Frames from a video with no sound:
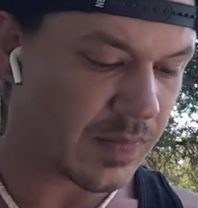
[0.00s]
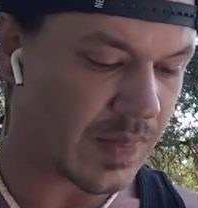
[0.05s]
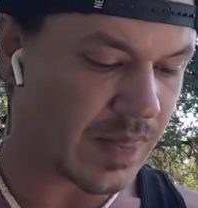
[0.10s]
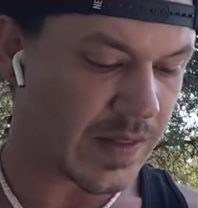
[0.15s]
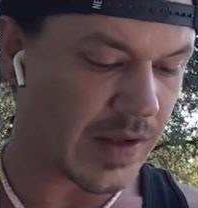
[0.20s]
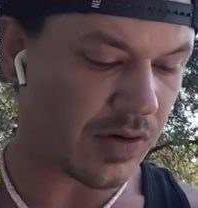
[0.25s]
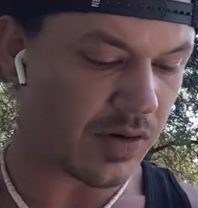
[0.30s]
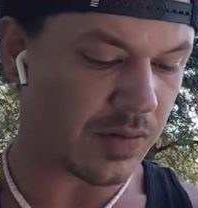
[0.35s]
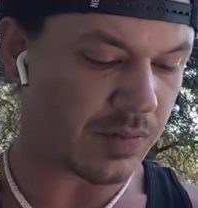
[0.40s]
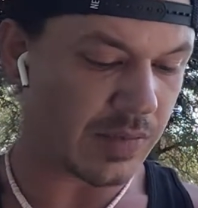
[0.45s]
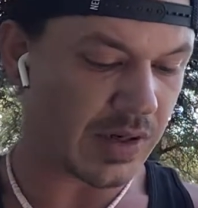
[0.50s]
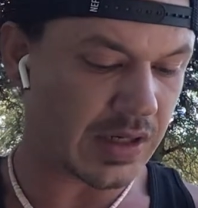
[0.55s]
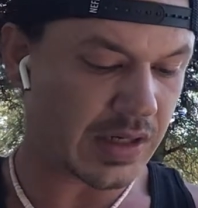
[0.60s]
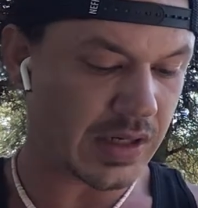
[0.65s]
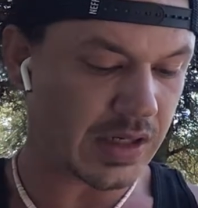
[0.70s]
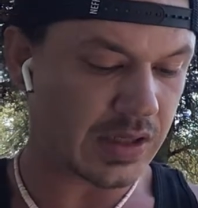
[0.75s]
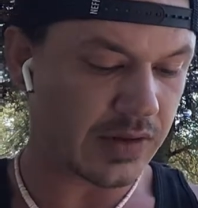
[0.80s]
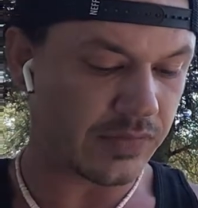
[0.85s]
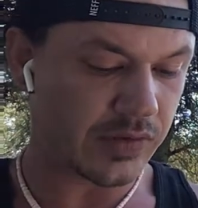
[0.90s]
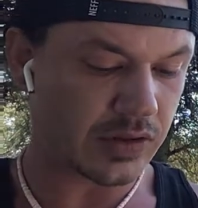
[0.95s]
There are many
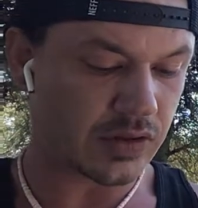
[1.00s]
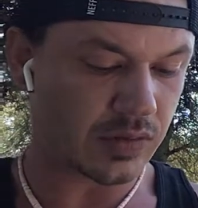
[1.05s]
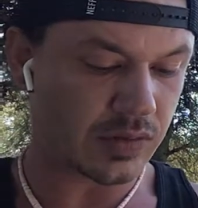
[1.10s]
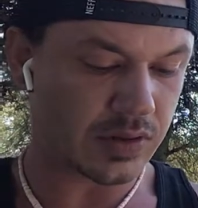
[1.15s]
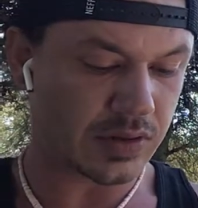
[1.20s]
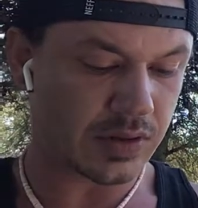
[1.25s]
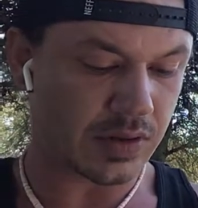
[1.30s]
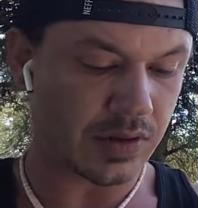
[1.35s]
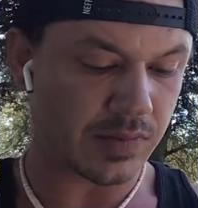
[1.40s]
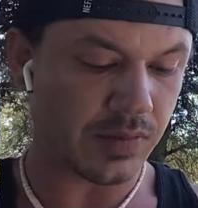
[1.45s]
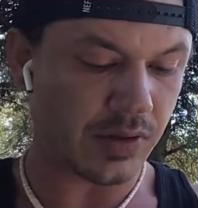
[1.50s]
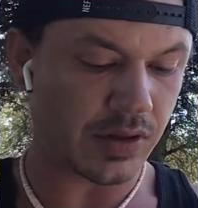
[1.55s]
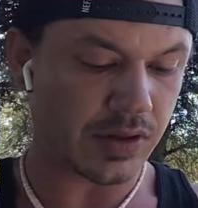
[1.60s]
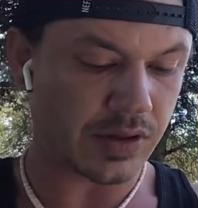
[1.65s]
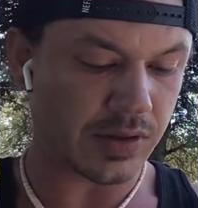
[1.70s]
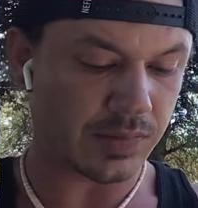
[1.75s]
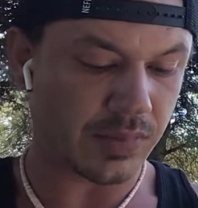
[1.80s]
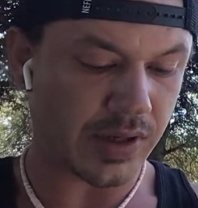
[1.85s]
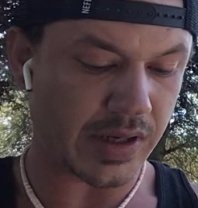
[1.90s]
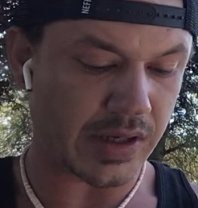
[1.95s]
individuals upon
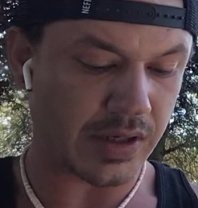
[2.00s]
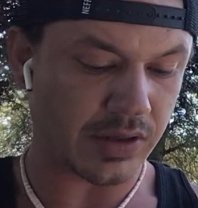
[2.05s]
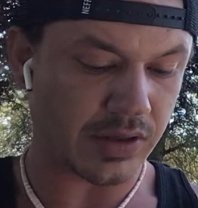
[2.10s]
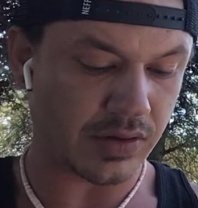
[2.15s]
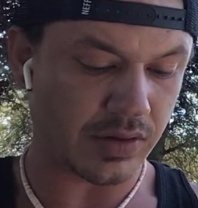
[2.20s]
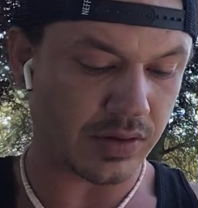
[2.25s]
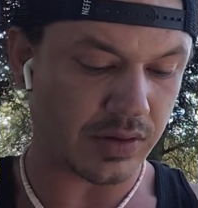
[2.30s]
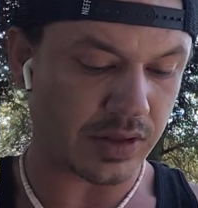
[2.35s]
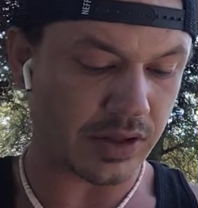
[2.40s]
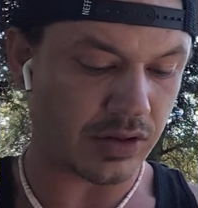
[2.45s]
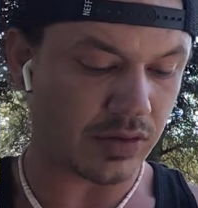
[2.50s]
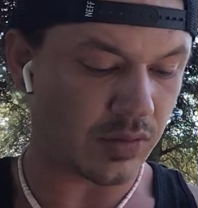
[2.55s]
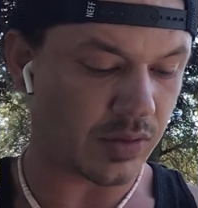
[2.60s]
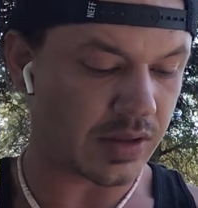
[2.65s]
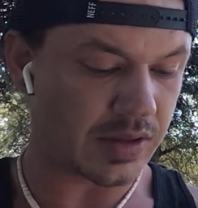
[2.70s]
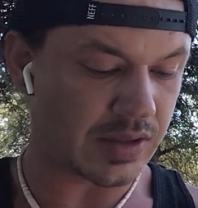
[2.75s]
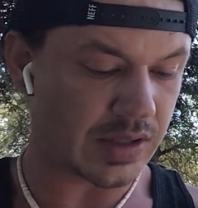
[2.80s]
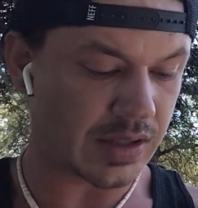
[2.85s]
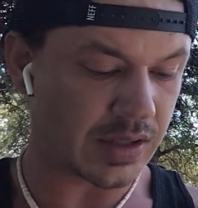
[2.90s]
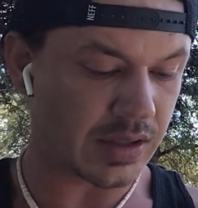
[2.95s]
your planet currently who are
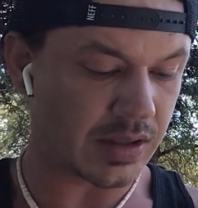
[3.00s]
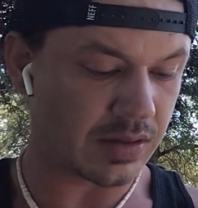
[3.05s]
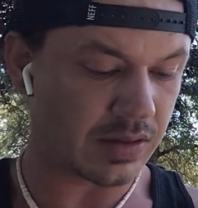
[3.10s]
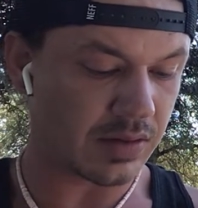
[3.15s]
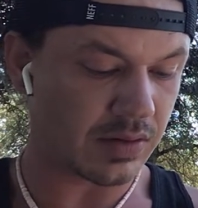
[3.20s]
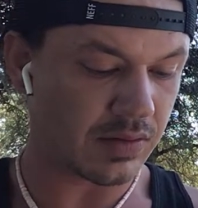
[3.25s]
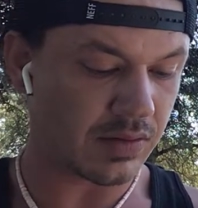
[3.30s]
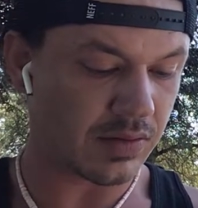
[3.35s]
thinking